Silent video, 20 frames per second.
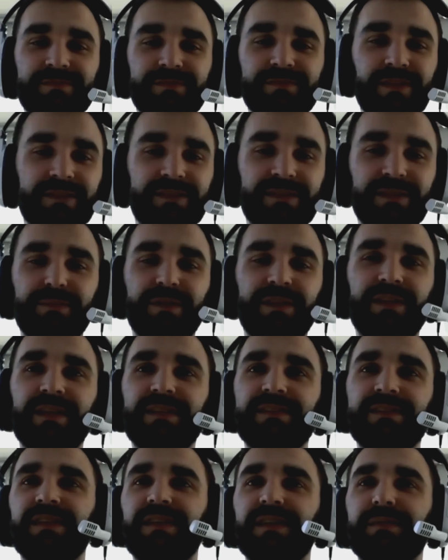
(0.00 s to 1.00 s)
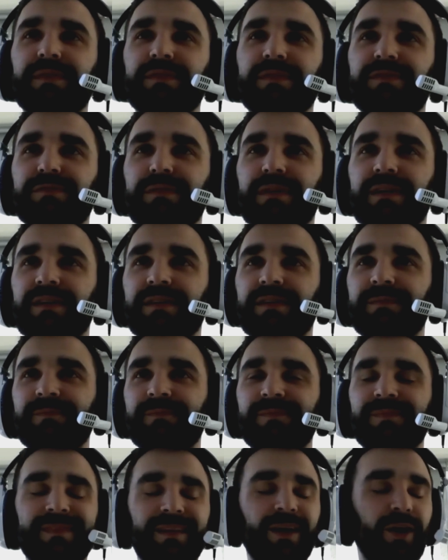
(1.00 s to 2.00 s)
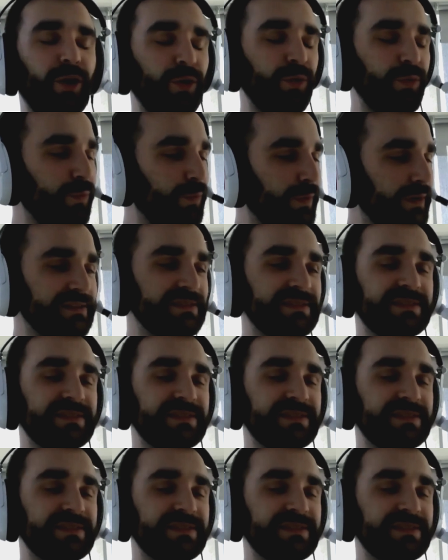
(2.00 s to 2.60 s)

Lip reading: somebody asking about Swagger. Always.